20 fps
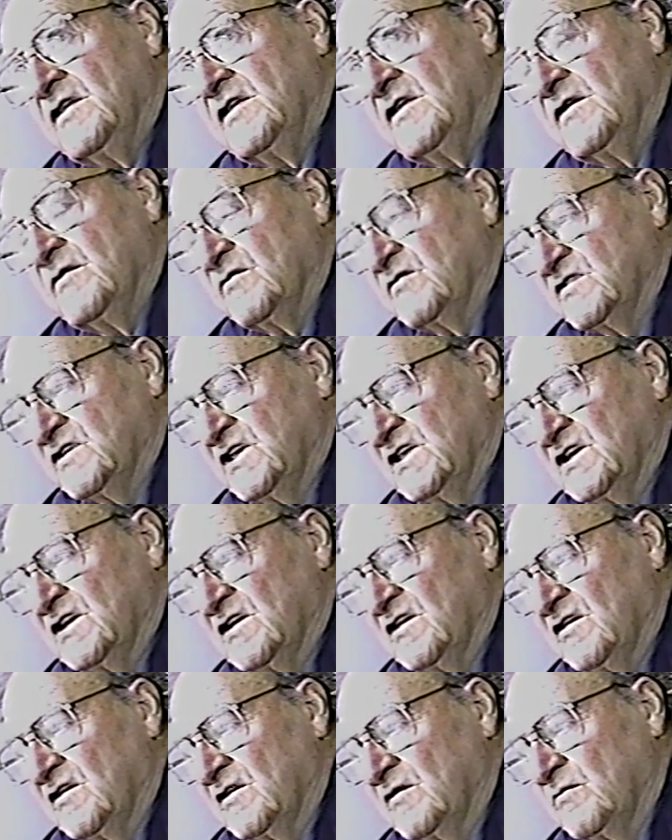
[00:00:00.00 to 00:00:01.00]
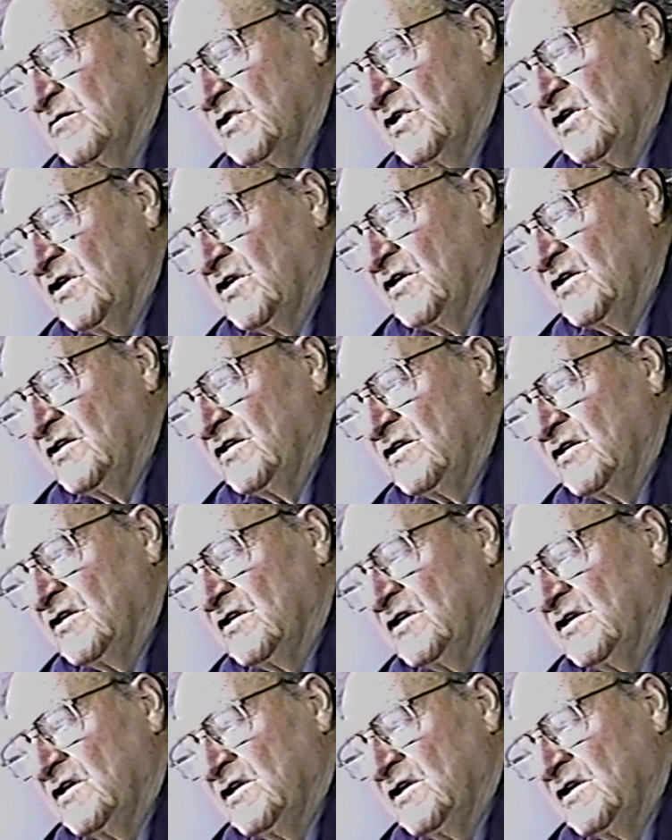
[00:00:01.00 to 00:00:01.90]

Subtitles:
He was getting kind of blind, and